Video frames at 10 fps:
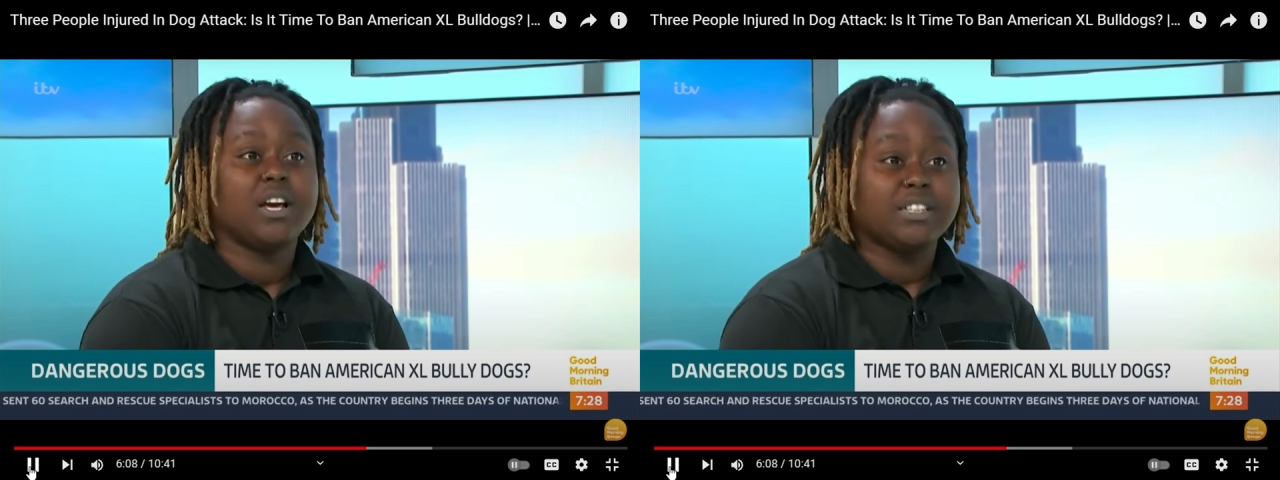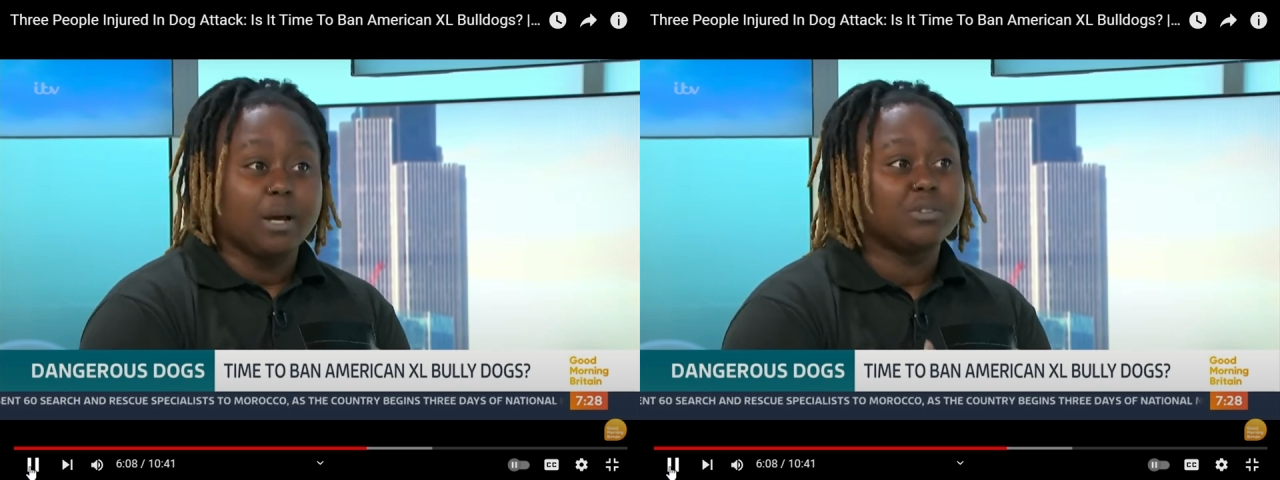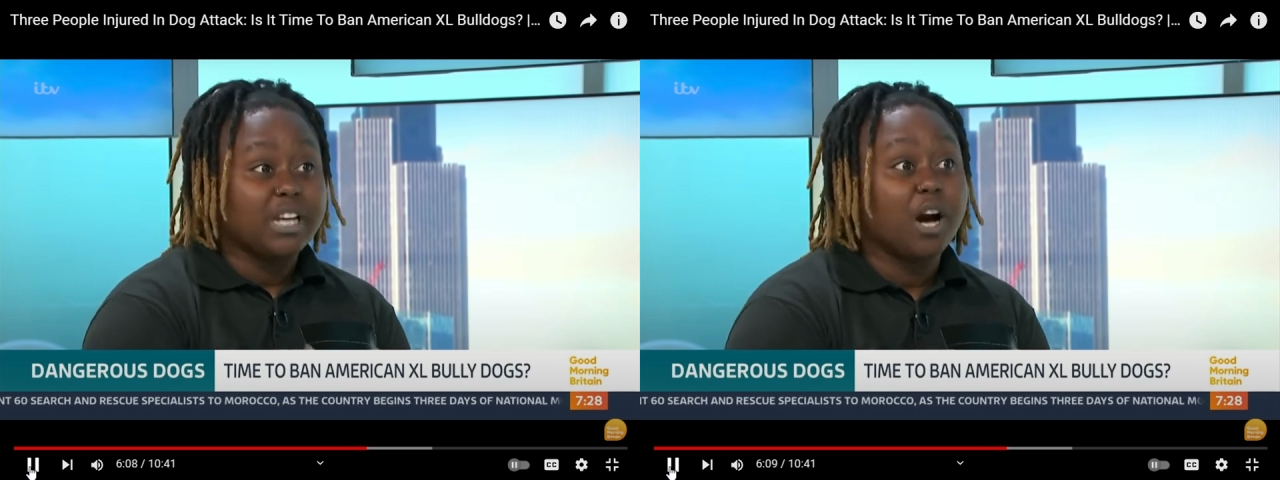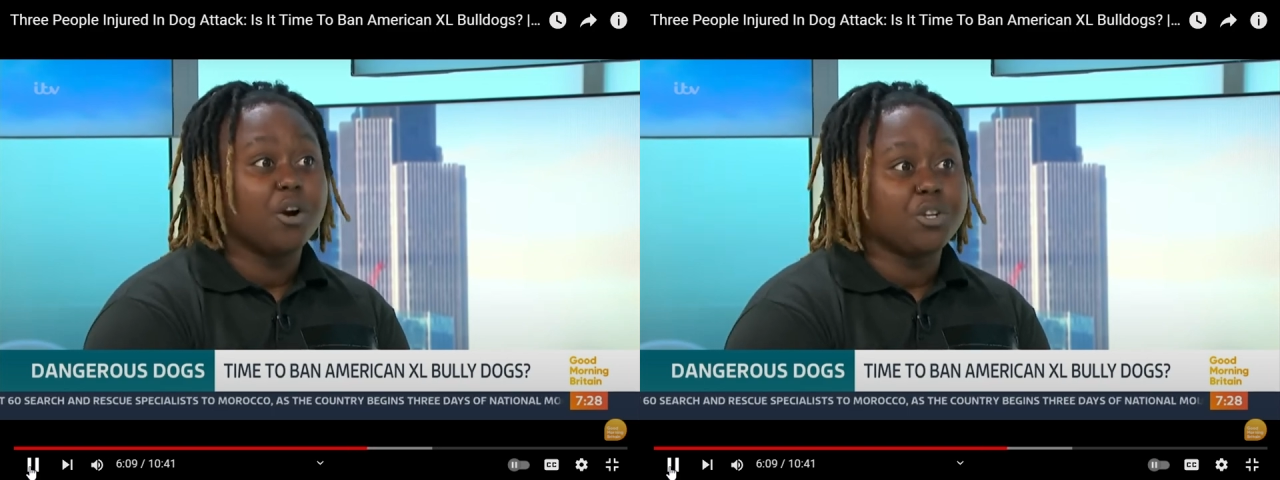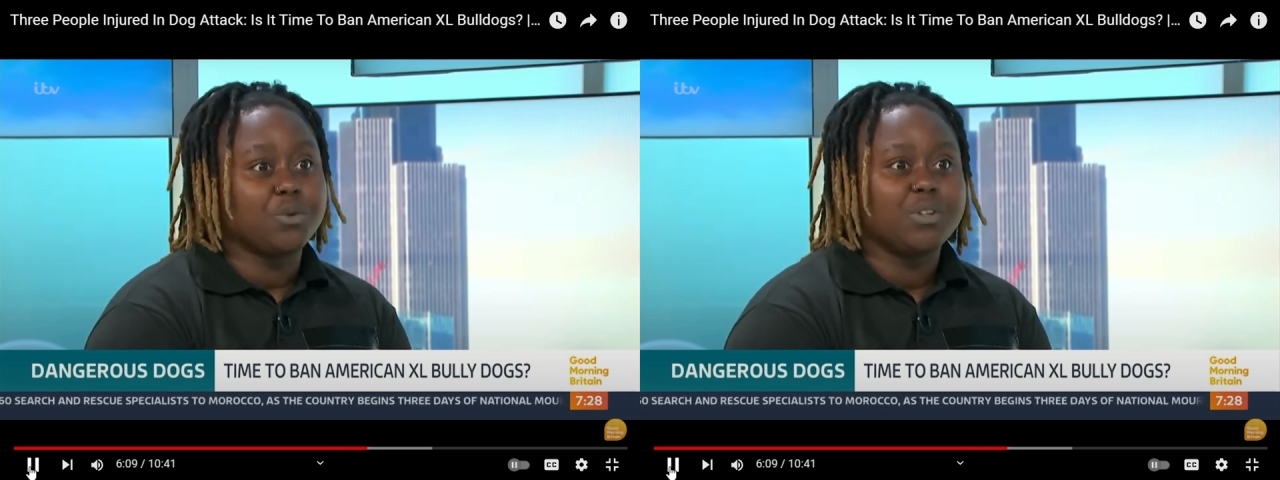they will tell
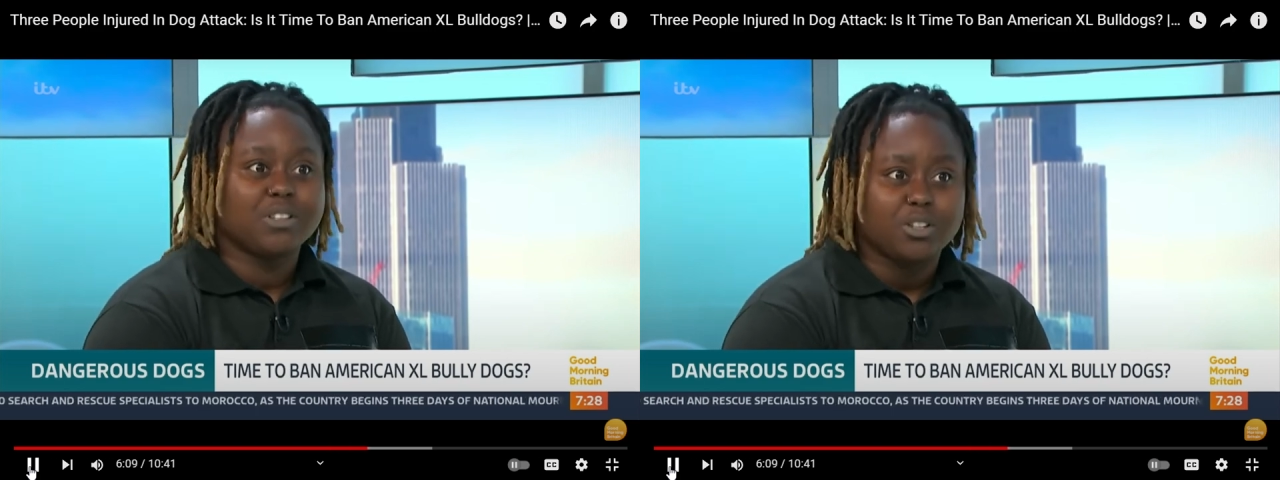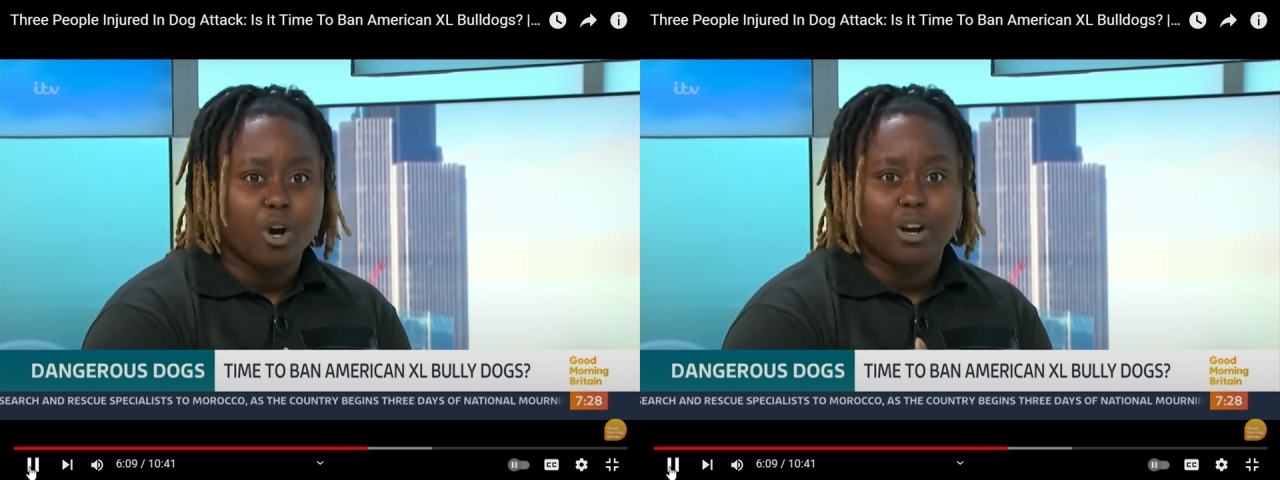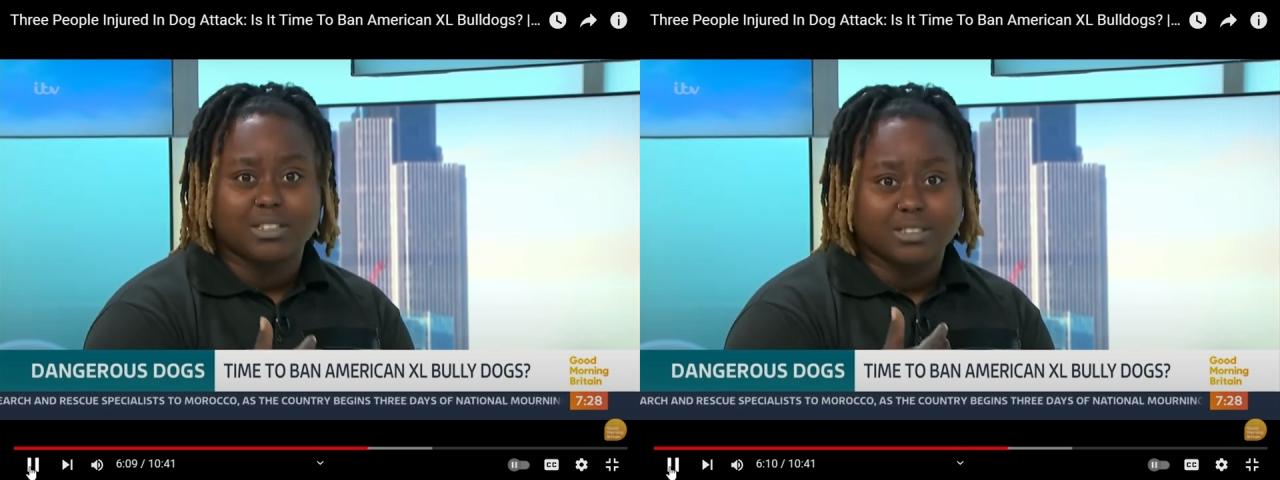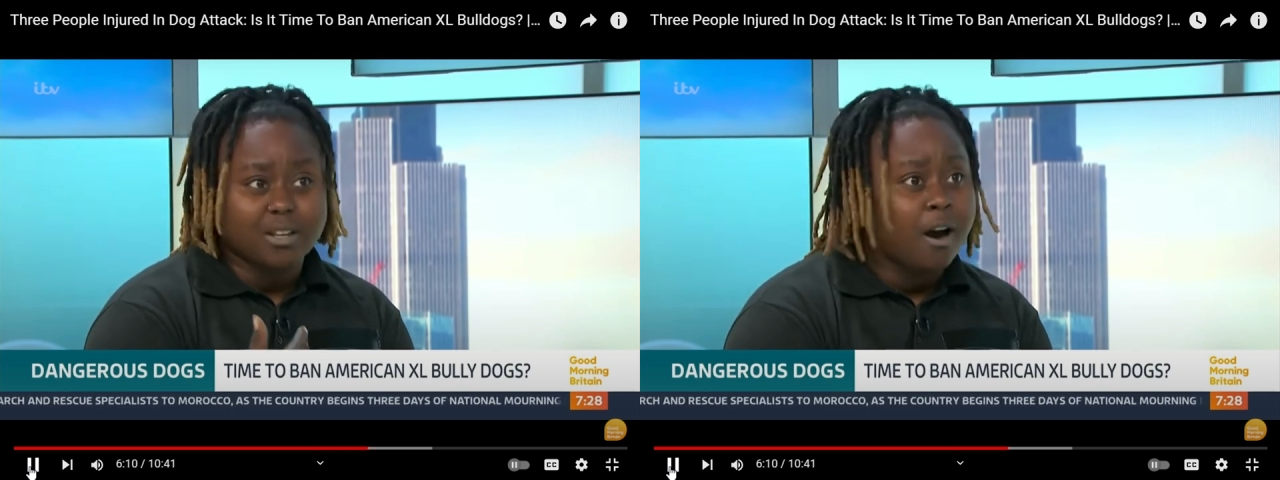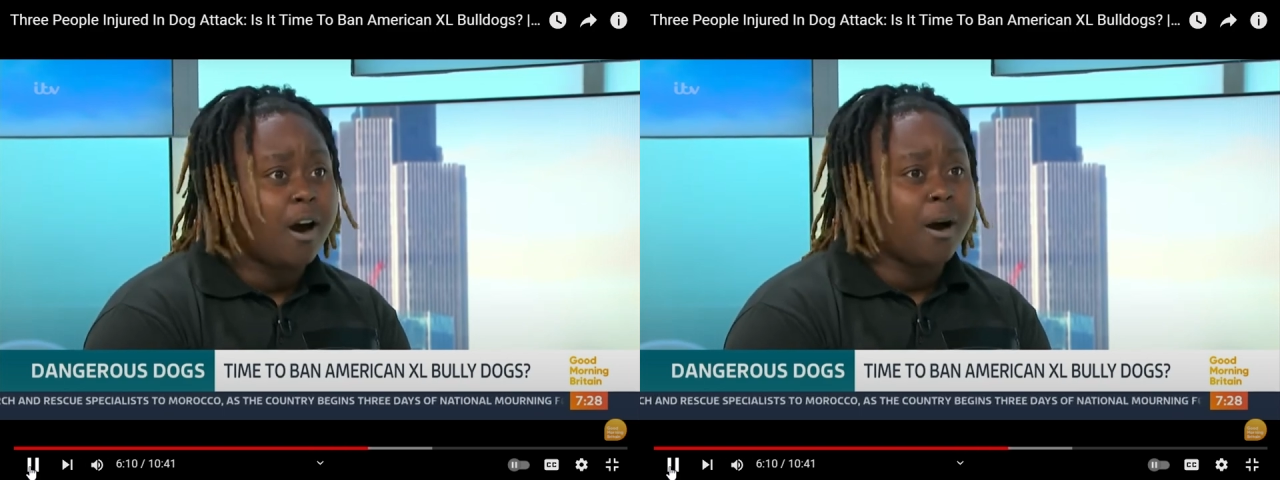you that the dog is
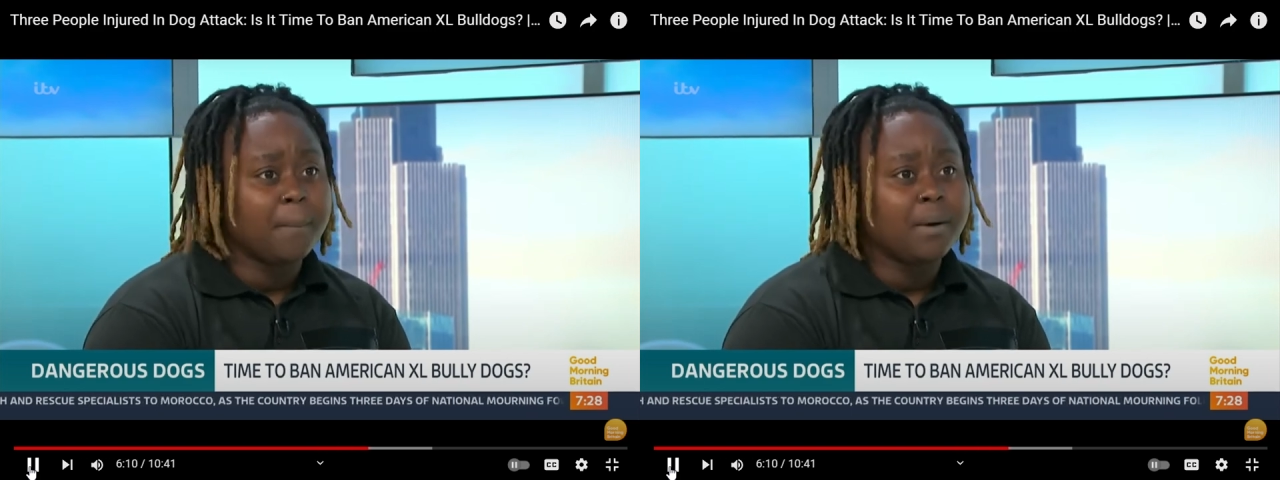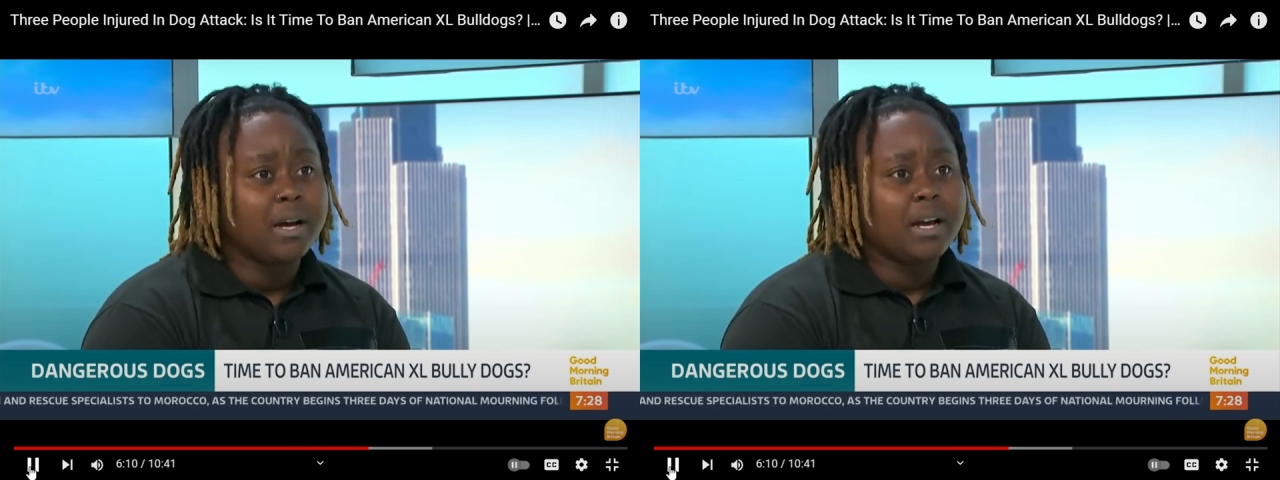calm.